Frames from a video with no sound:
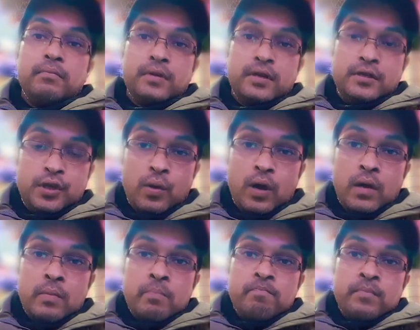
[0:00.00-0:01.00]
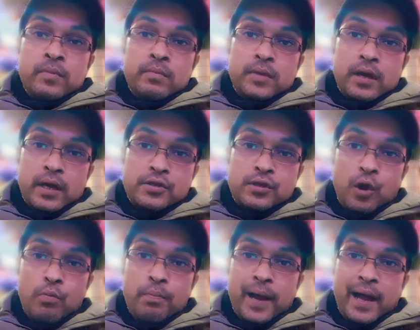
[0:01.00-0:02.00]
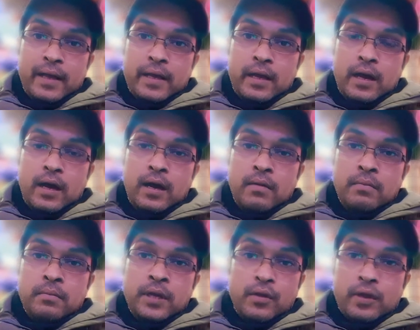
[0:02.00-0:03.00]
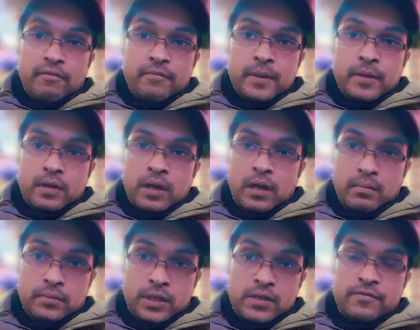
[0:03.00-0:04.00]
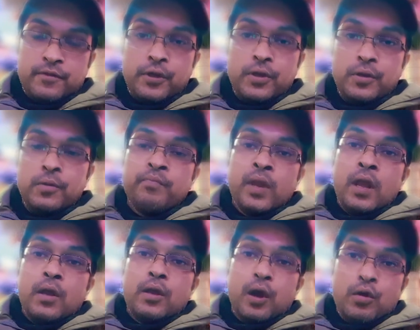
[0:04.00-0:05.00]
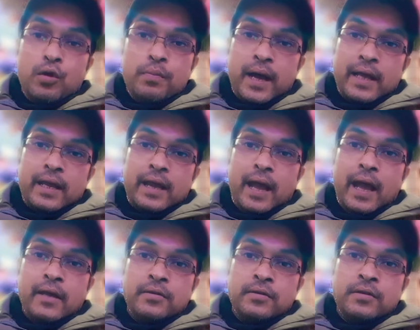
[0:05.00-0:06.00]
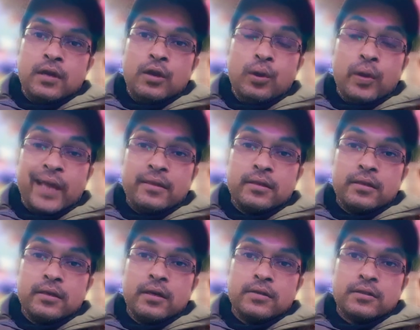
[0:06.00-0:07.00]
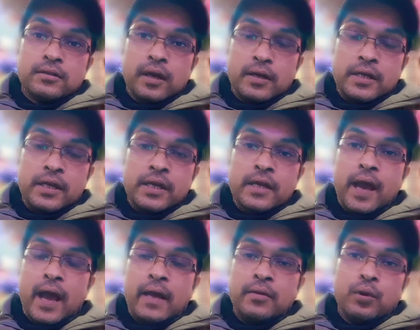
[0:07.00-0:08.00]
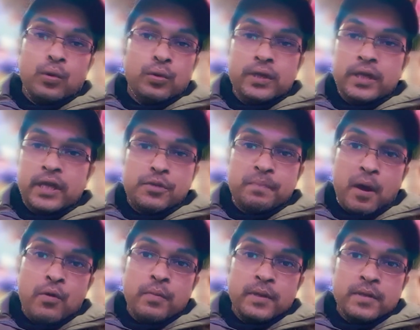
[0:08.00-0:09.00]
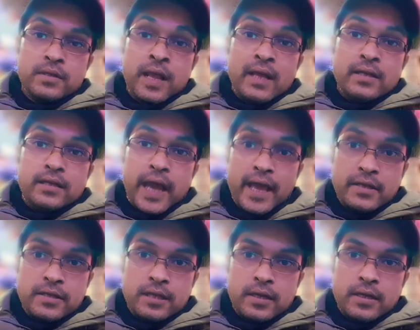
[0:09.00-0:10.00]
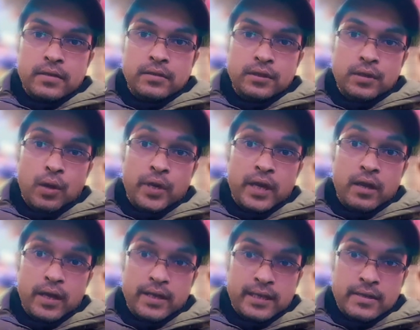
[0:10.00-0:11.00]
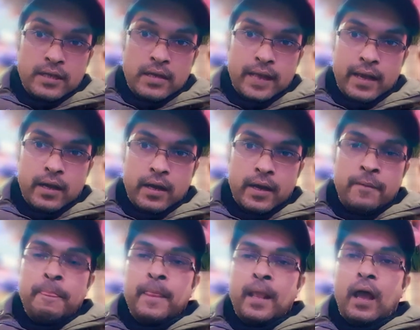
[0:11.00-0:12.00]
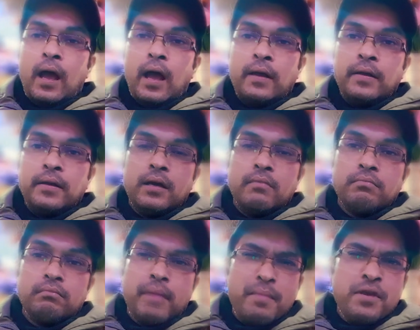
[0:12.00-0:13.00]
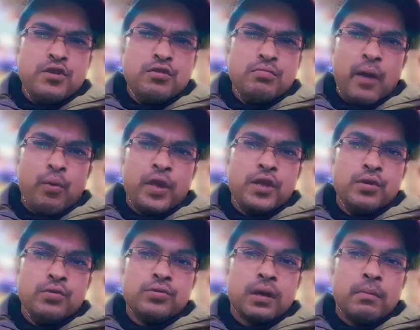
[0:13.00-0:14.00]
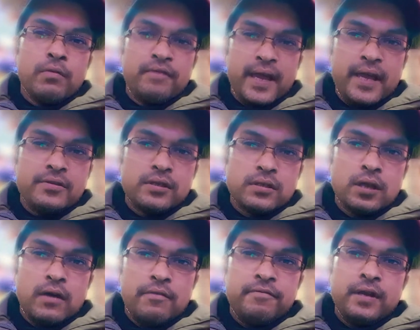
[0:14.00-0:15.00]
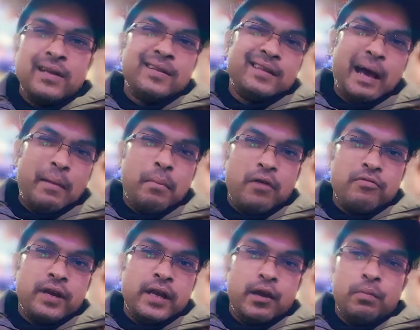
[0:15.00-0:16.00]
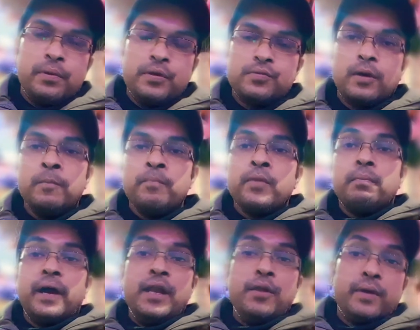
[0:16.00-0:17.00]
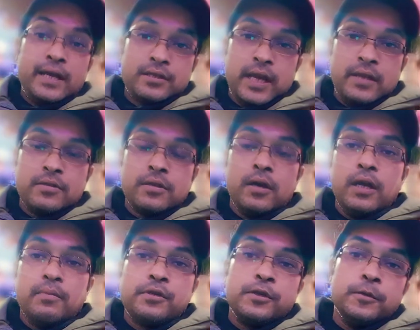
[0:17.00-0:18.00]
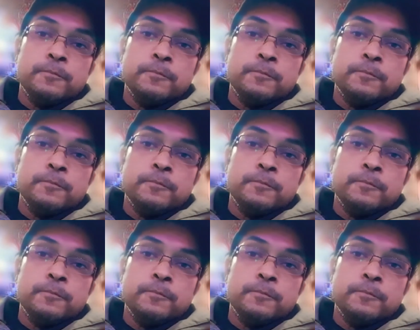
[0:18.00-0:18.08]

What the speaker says: you know what, guys? Go back. The government. This is for you. Go back and look at the study and all the experiments Tesla did. You know, Nikola Tesla, that guy. And maybe you might want to use some of his stuff. That might really help as well. But anyway, that's entirely up to you.